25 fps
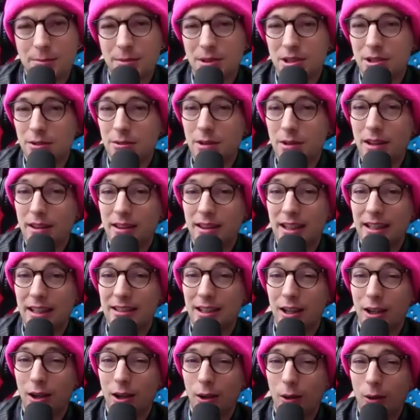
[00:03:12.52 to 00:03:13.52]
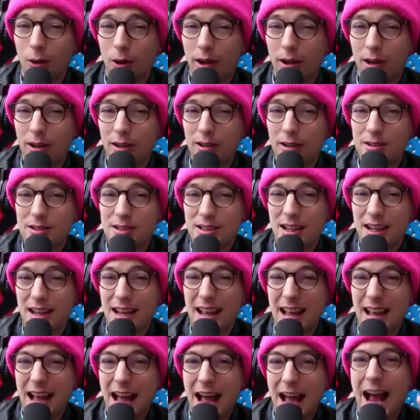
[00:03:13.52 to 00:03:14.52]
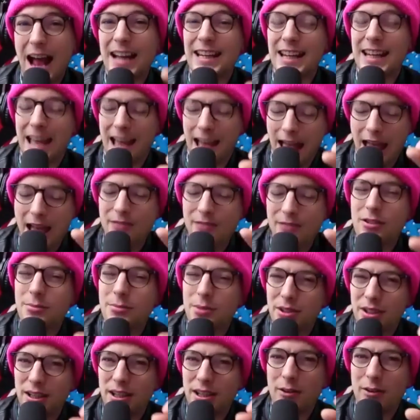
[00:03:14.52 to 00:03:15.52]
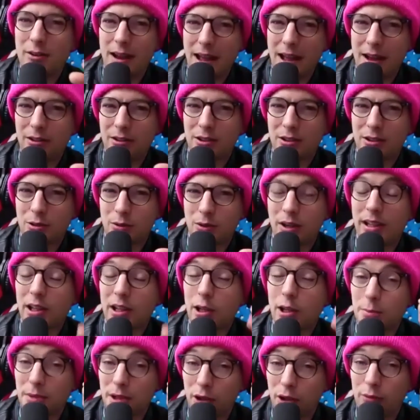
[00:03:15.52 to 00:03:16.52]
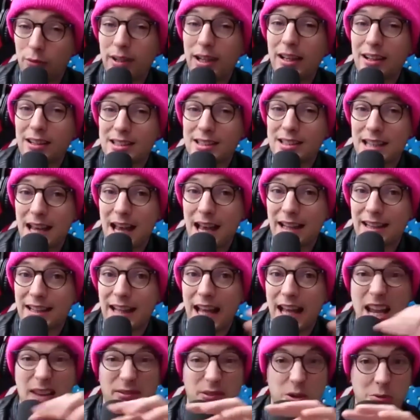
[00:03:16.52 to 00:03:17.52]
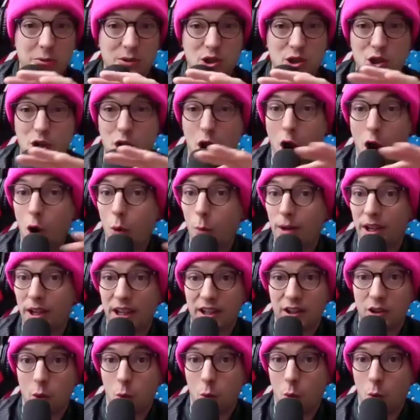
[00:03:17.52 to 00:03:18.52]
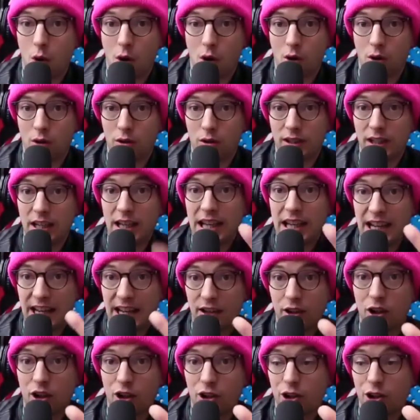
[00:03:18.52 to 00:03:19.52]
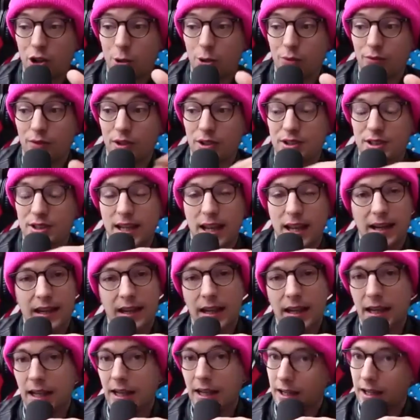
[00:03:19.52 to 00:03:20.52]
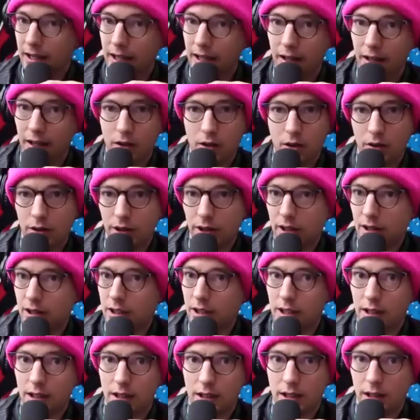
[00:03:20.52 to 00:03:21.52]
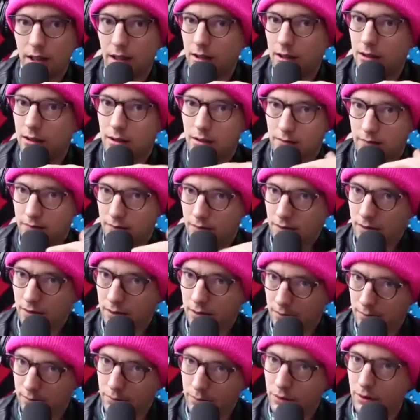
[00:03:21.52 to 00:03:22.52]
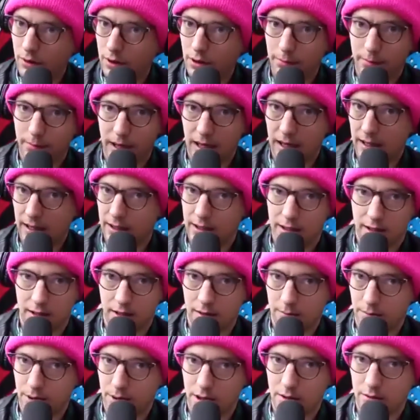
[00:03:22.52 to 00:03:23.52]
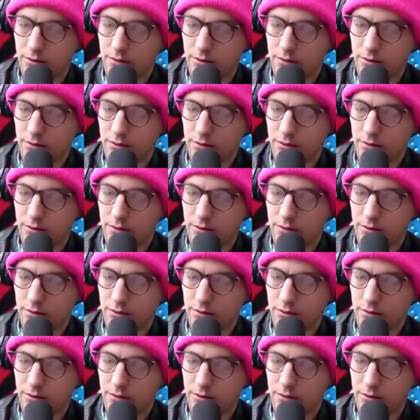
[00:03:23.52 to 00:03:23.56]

you not think the lawyers and everybody around to her, like it'd be a real sad day if there was nobody in the world in her universe saying, hey, honey, you need to fucking pull it back here, bro.